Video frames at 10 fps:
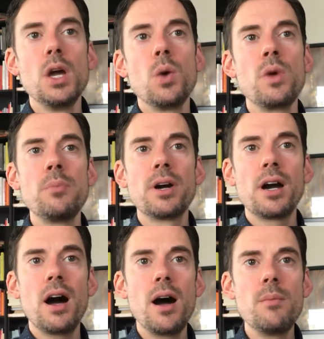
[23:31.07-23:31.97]
We
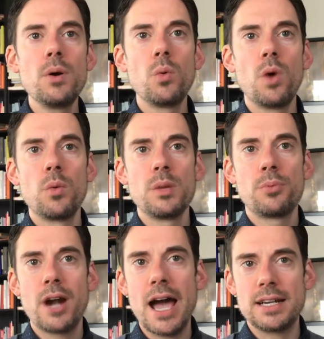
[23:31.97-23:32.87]
become what we
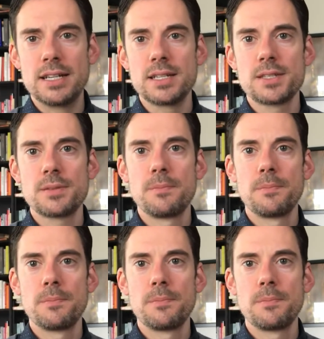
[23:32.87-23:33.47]
practice.